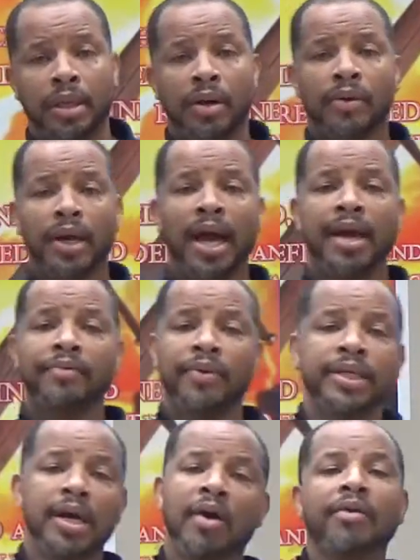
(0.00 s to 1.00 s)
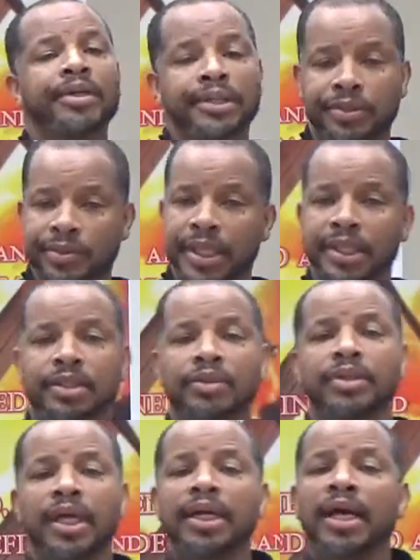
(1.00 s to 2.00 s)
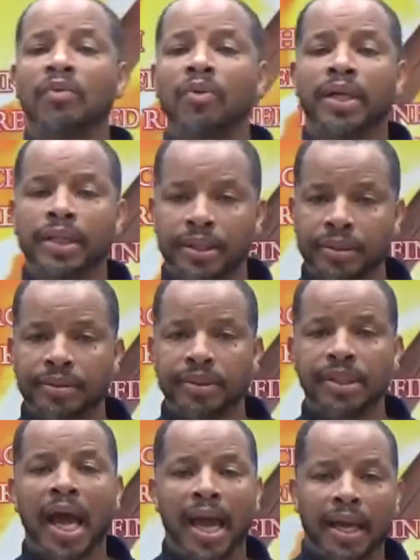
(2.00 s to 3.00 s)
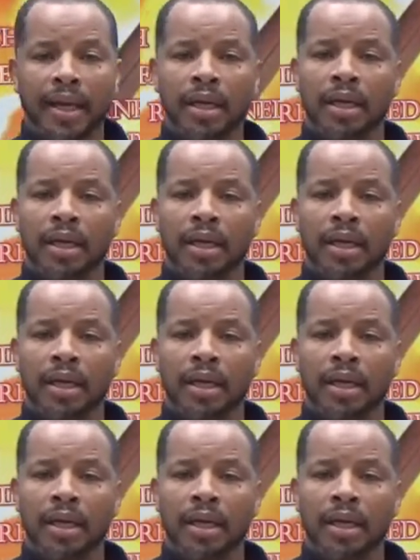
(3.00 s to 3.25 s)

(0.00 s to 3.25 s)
Okay? We know the traditional thing that we say.